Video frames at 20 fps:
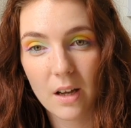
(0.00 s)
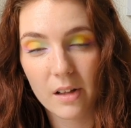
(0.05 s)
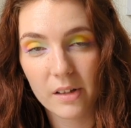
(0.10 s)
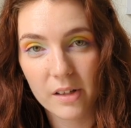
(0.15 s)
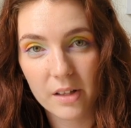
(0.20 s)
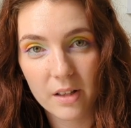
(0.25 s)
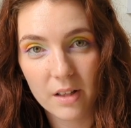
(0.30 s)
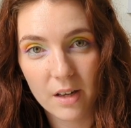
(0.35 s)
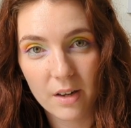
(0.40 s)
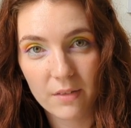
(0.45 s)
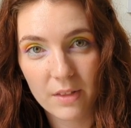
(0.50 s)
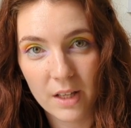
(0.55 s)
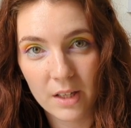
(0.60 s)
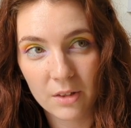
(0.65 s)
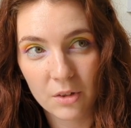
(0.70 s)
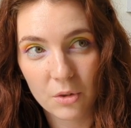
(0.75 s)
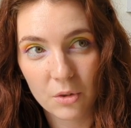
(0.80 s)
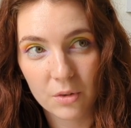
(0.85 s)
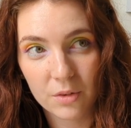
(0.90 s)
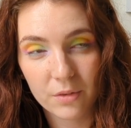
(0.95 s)
colour that I've
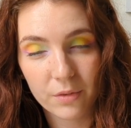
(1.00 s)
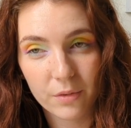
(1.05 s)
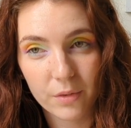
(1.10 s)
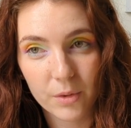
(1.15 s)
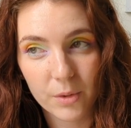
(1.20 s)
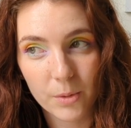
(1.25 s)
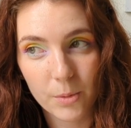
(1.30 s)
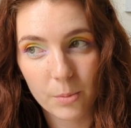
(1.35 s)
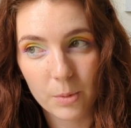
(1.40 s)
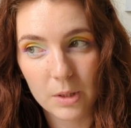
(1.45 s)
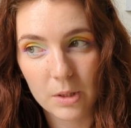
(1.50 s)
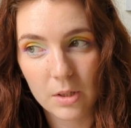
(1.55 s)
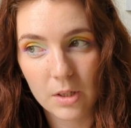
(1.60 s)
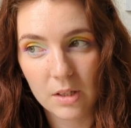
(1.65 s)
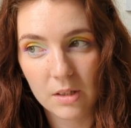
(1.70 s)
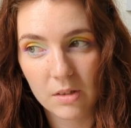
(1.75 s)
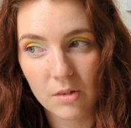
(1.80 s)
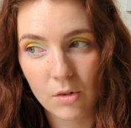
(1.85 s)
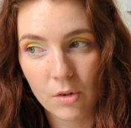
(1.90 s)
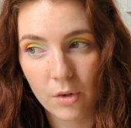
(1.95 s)
then gone for which
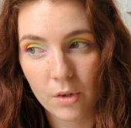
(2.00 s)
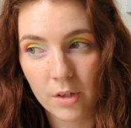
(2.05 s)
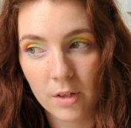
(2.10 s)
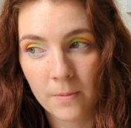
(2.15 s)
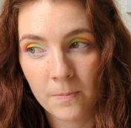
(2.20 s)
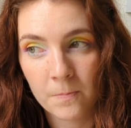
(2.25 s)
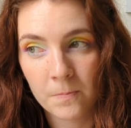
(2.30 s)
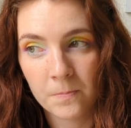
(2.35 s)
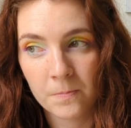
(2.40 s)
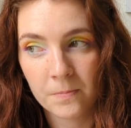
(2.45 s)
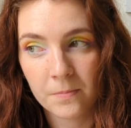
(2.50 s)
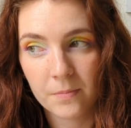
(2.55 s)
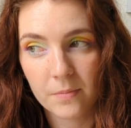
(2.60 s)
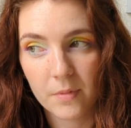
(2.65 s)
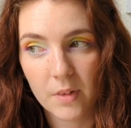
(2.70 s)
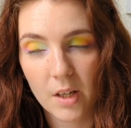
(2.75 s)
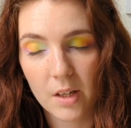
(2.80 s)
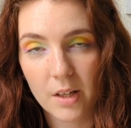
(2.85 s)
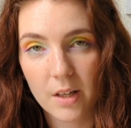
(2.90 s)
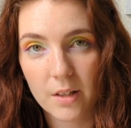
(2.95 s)
is not
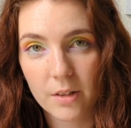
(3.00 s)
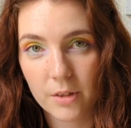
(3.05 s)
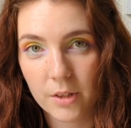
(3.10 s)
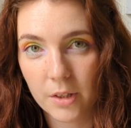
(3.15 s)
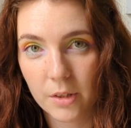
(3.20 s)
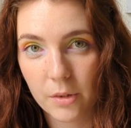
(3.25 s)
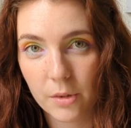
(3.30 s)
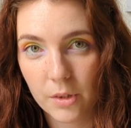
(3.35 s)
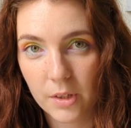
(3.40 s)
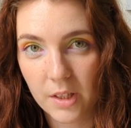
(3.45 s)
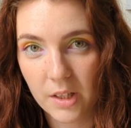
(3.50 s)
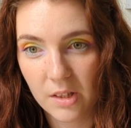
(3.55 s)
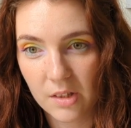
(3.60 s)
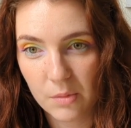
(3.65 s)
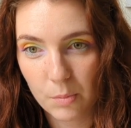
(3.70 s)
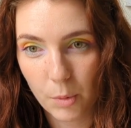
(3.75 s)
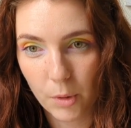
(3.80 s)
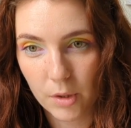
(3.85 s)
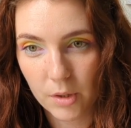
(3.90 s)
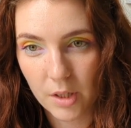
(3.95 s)
a colour included in
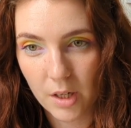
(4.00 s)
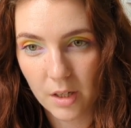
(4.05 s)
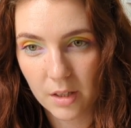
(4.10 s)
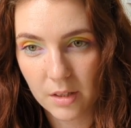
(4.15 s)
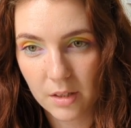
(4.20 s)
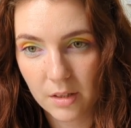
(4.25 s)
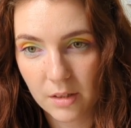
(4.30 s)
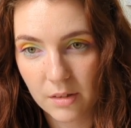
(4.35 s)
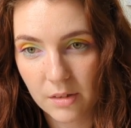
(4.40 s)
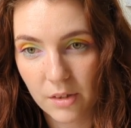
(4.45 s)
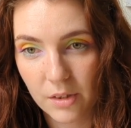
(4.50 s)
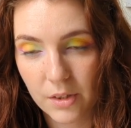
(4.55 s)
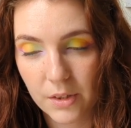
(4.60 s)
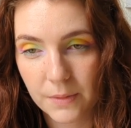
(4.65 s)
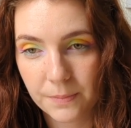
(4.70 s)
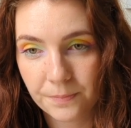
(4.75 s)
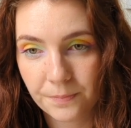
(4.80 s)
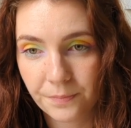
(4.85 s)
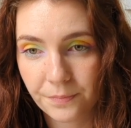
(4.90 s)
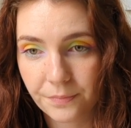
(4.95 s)
this project. So
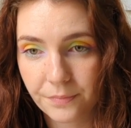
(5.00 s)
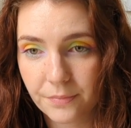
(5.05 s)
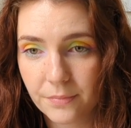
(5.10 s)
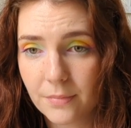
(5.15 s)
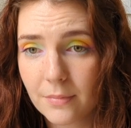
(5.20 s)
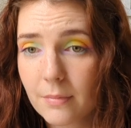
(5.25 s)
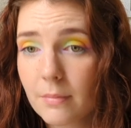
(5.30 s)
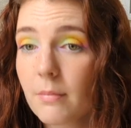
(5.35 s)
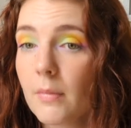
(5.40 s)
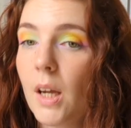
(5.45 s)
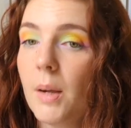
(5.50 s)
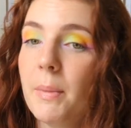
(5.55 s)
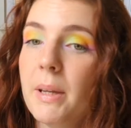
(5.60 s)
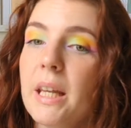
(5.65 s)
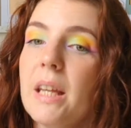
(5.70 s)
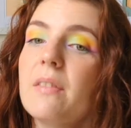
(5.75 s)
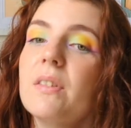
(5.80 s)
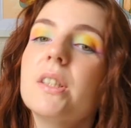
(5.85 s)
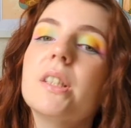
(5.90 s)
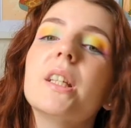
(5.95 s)
I mean
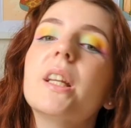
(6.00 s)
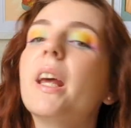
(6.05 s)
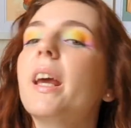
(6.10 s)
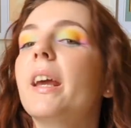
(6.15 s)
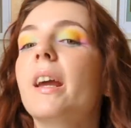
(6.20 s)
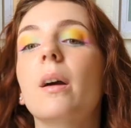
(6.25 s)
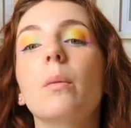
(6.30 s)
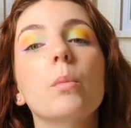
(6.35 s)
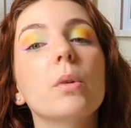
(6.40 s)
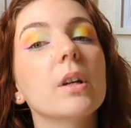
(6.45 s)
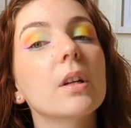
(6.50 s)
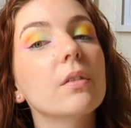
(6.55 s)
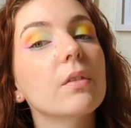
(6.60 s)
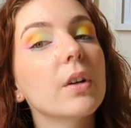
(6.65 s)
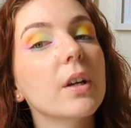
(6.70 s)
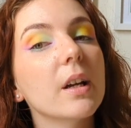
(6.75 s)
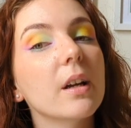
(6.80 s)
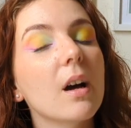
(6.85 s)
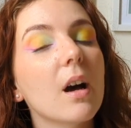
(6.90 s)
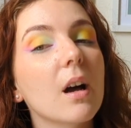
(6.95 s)
even today I'm wearing a
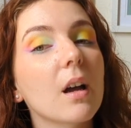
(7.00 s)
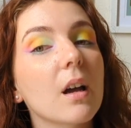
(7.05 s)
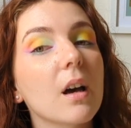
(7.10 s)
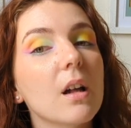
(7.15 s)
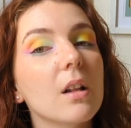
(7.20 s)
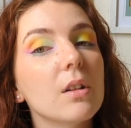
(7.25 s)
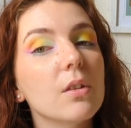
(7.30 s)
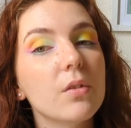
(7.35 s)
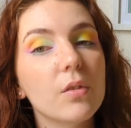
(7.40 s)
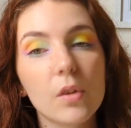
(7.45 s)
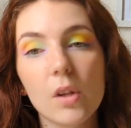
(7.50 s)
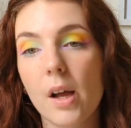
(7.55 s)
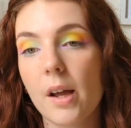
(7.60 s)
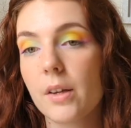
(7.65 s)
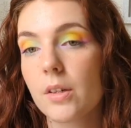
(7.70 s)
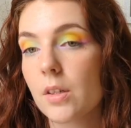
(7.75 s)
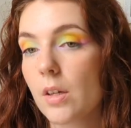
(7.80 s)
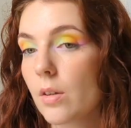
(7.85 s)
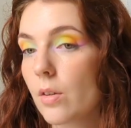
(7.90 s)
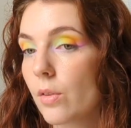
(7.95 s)
very colourful
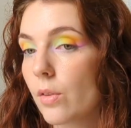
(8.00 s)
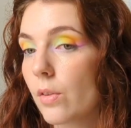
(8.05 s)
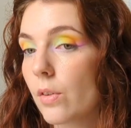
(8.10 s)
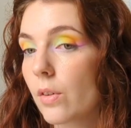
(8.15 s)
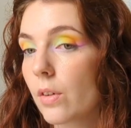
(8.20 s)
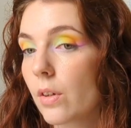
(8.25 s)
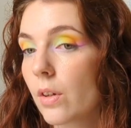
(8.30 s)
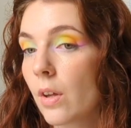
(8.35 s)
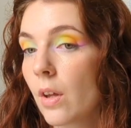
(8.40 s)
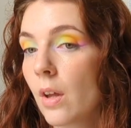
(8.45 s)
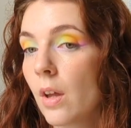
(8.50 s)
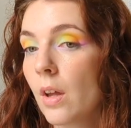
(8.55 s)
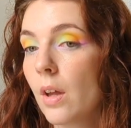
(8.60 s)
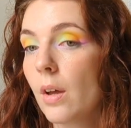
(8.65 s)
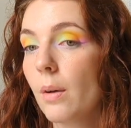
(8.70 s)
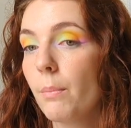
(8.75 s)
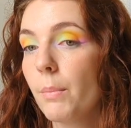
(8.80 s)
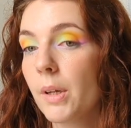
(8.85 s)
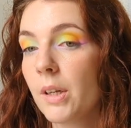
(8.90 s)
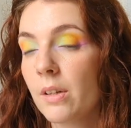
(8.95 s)
eyeshadow look
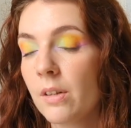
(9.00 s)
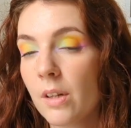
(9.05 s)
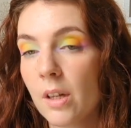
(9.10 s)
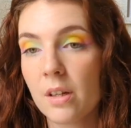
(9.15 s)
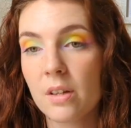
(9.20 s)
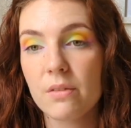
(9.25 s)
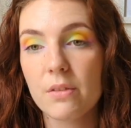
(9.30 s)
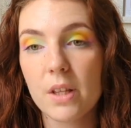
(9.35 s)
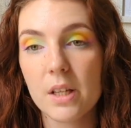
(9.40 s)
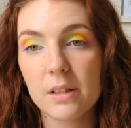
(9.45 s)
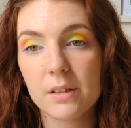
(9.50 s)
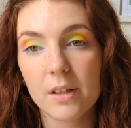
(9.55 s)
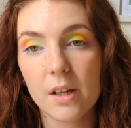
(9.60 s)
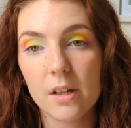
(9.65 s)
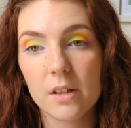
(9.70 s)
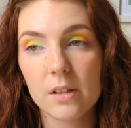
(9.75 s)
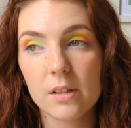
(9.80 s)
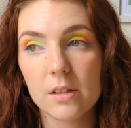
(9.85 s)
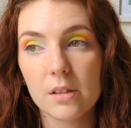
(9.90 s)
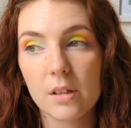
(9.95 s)
but none of these
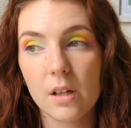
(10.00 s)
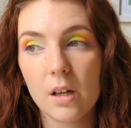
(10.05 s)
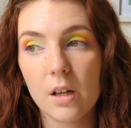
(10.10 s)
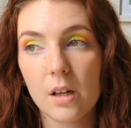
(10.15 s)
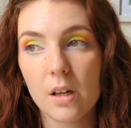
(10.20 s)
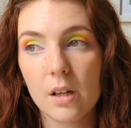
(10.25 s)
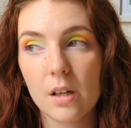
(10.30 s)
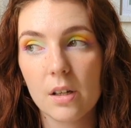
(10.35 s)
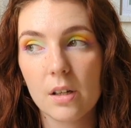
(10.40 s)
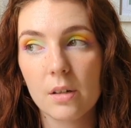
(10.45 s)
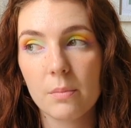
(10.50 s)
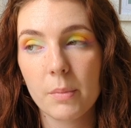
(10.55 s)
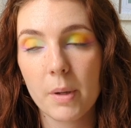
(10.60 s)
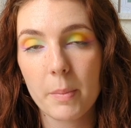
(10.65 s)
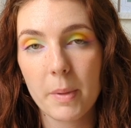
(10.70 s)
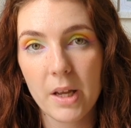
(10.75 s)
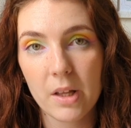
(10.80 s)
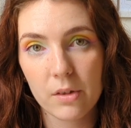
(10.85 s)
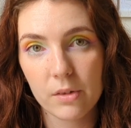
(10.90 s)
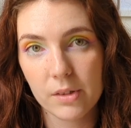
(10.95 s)
colours are my
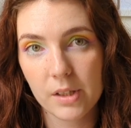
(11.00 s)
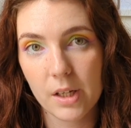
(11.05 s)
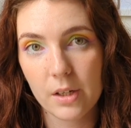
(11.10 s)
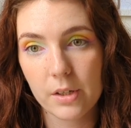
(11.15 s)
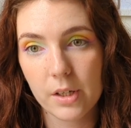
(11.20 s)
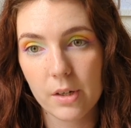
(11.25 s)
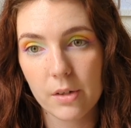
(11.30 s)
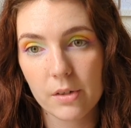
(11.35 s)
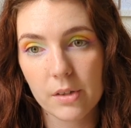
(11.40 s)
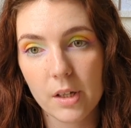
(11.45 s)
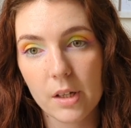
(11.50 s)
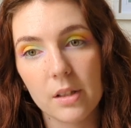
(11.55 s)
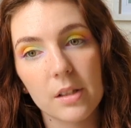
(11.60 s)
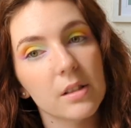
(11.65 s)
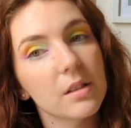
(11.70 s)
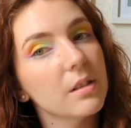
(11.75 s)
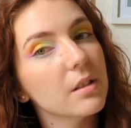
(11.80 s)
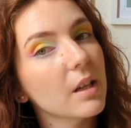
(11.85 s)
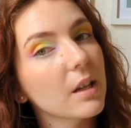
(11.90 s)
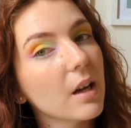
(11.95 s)
Pan those eyeshadow
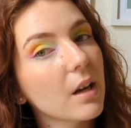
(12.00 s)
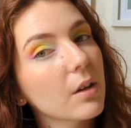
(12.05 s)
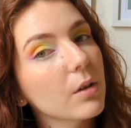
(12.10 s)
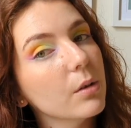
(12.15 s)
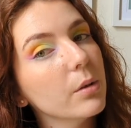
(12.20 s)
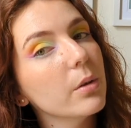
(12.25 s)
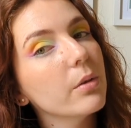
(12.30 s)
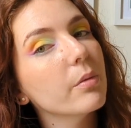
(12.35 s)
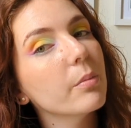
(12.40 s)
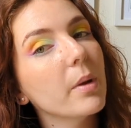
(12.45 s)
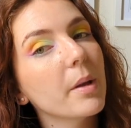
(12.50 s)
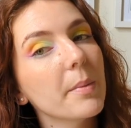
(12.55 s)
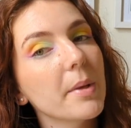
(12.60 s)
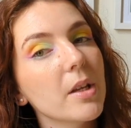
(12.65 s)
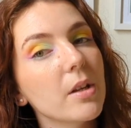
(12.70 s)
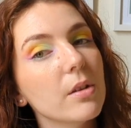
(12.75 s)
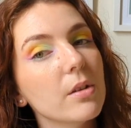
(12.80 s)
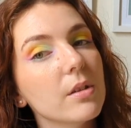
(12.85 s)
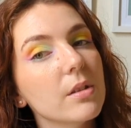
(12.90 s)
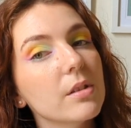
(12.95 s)
colours. Like I could have maybe
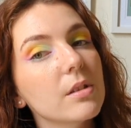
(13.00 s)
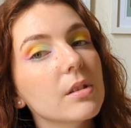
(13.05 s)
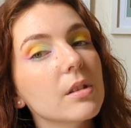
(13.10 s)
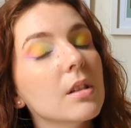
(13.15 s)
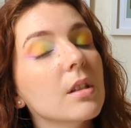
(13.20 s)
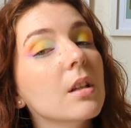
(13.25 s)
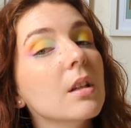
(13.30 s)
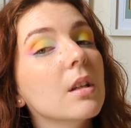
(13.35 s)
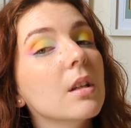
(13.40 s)
used